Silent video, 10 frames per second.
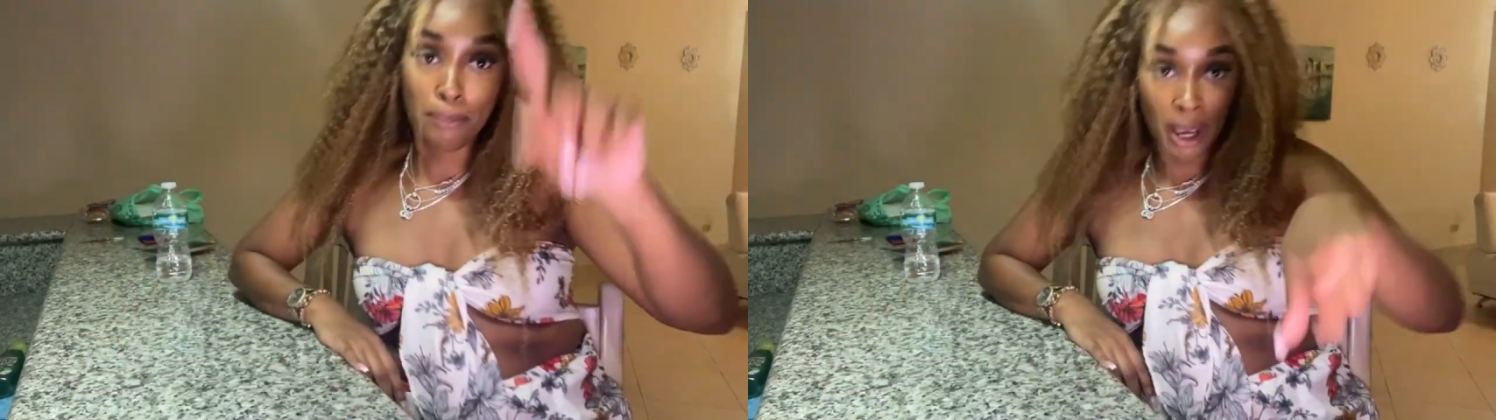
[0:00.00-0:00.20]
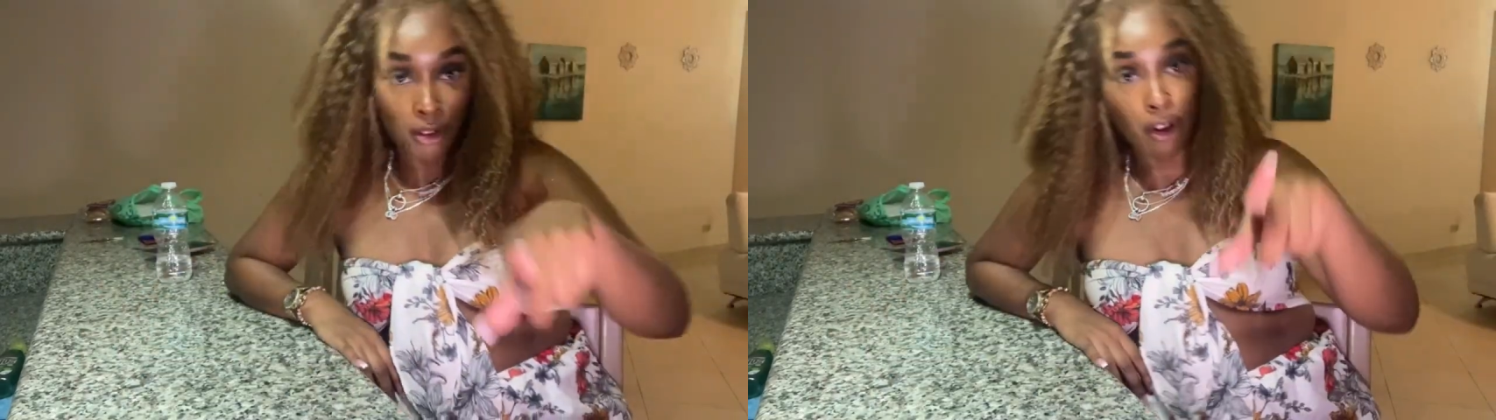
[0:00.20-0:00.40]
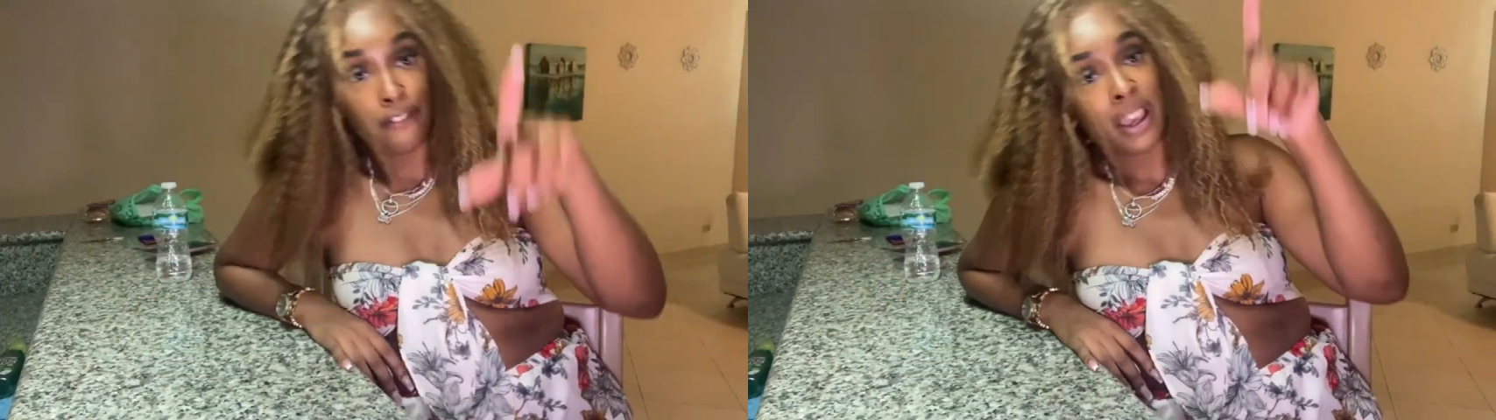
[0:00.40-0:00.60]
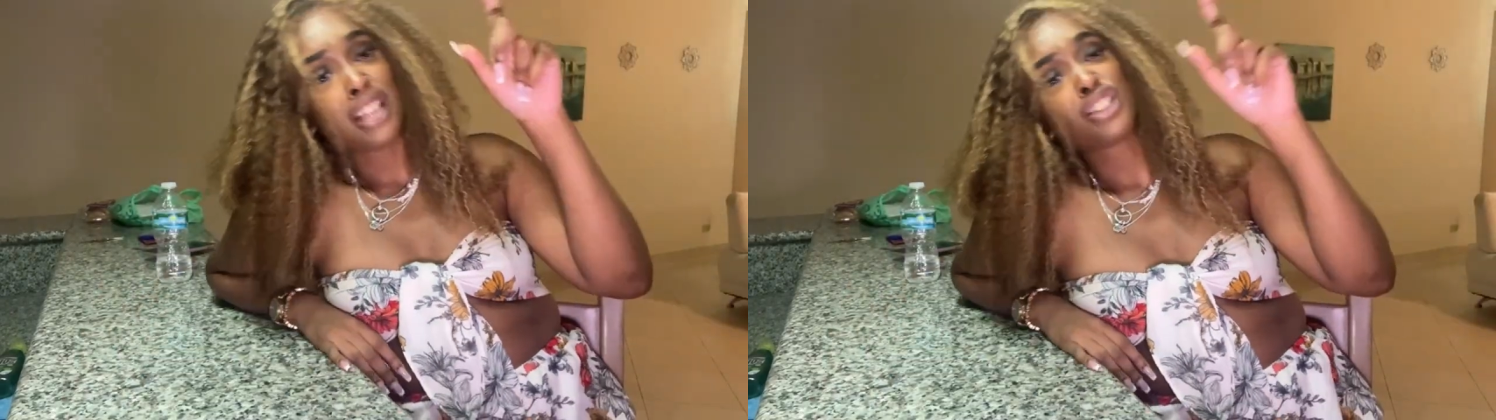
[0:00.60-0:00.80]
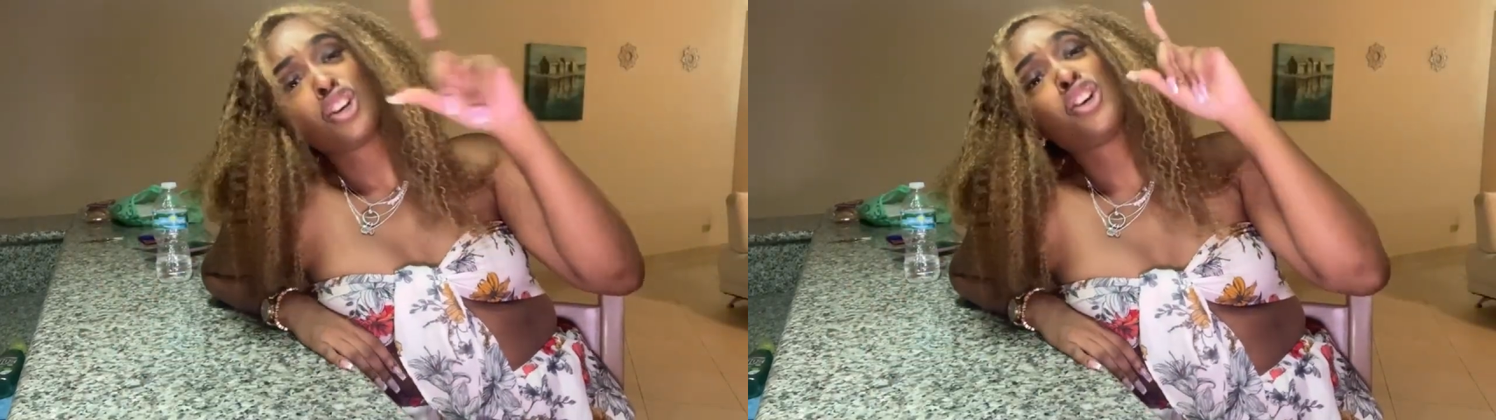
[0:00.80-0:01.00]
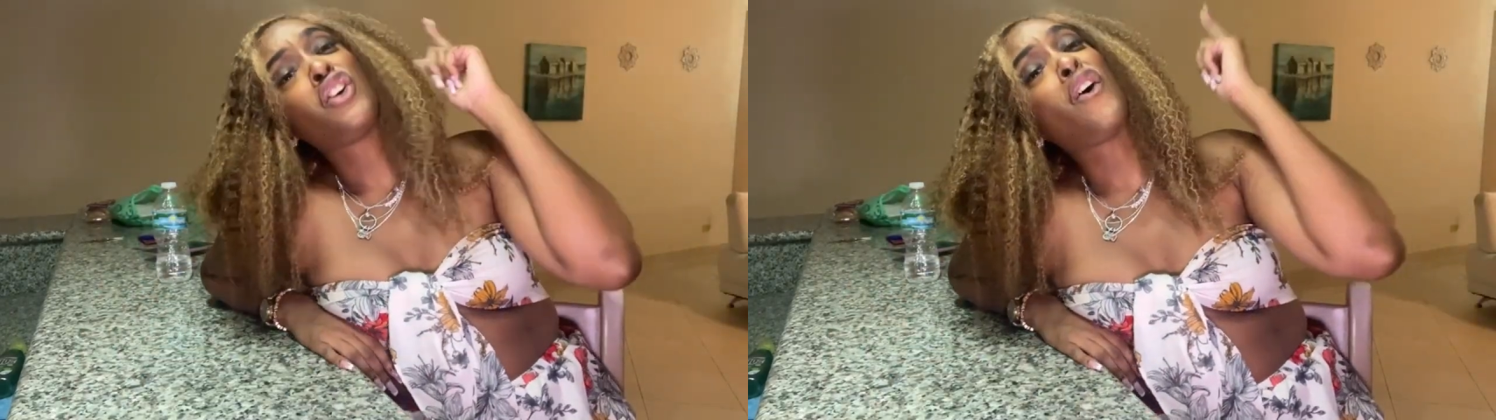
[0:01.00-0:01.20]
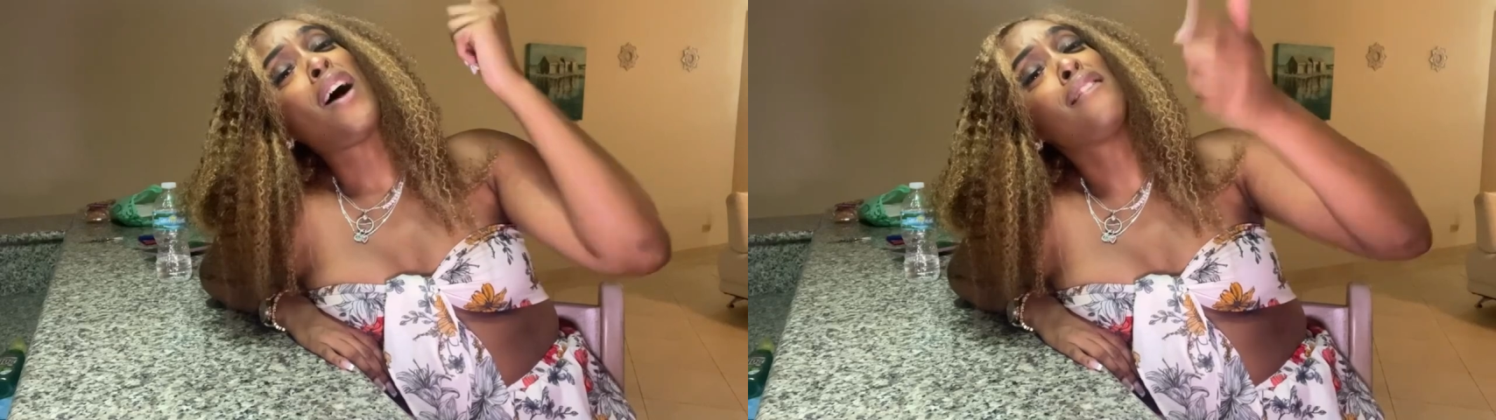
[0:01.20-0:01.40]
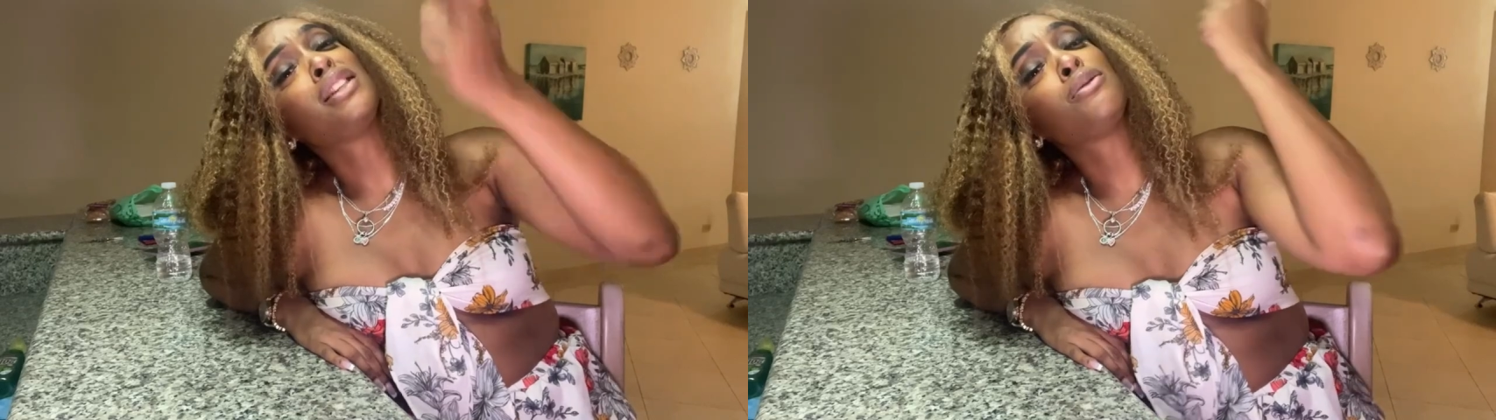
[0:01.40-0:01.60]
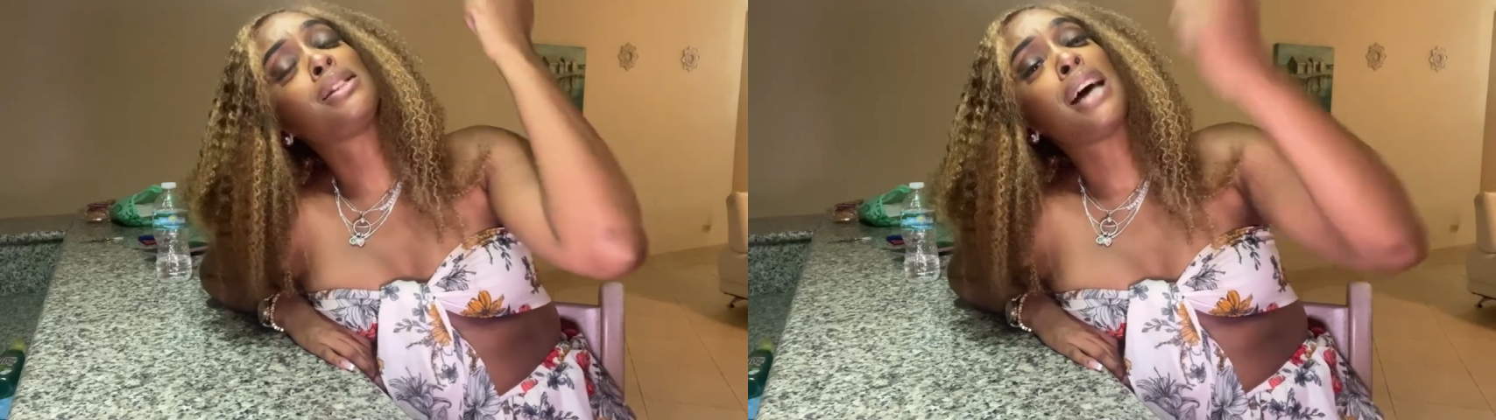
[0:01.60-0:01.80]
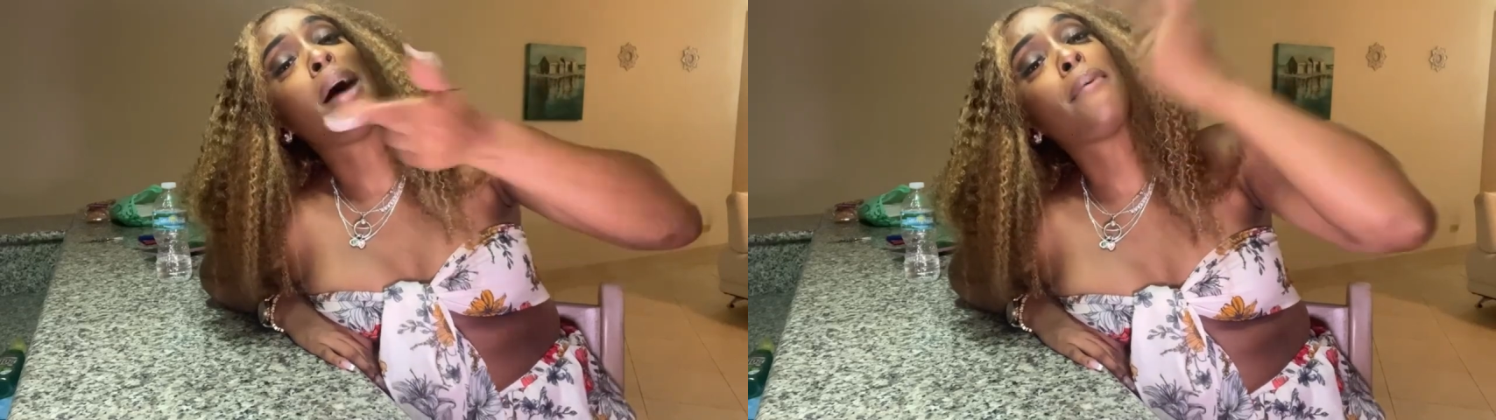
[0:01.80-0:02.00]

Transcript: bell notification so you can know every single time